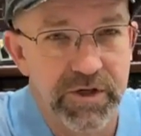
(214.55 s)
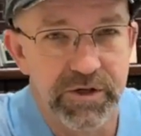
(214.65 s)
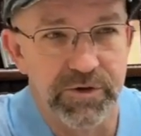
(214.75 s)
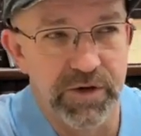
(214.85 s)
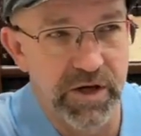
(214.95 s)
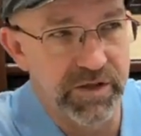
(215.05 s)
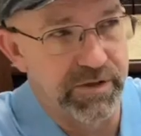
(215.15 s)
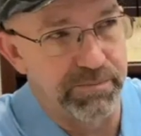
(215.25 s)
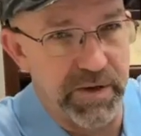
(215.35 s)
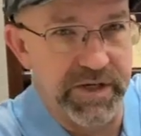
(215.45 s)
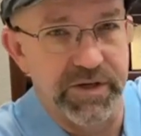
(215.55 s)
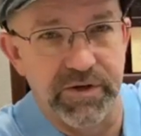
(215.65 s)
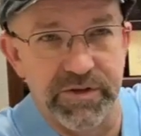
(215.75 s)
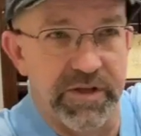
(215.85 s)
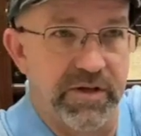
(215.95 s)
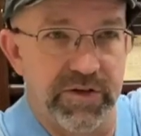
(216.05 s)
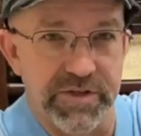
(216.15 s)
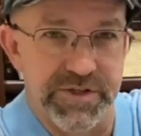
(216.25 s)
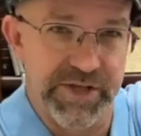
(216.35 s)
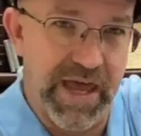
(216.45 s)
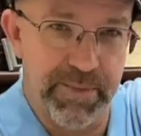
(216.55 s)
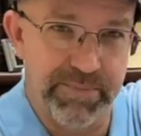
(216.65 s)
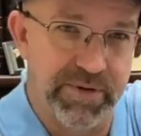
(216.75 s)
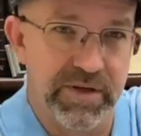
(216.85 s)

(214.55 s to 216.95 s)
who hung the bucket on the sap